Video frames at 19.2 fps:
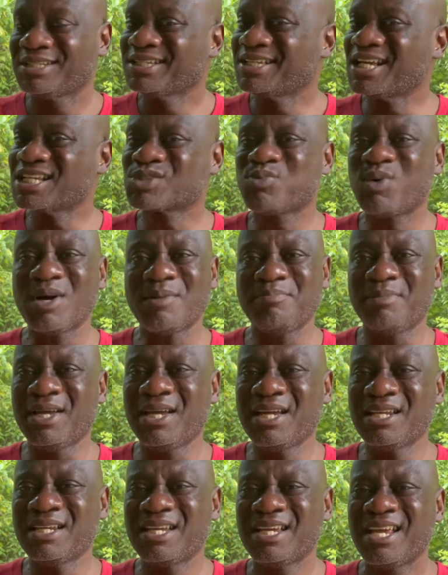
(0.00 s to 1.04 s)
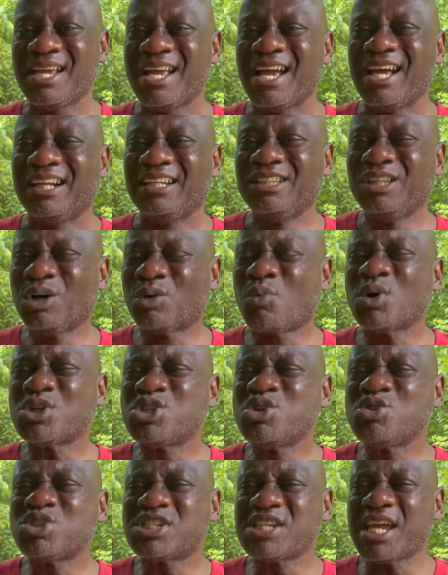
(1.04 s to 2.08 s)
guess what, man? Look what
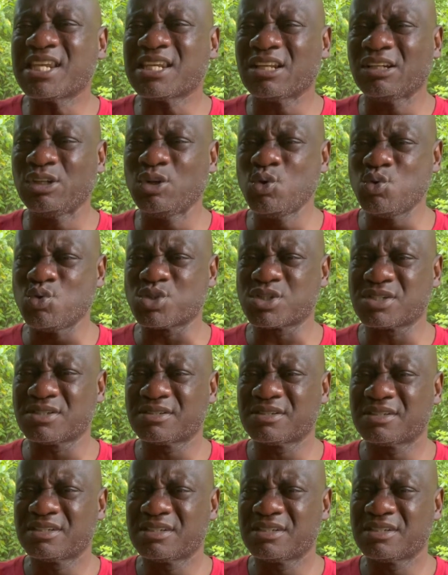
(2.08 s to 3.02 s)
you stand to lose.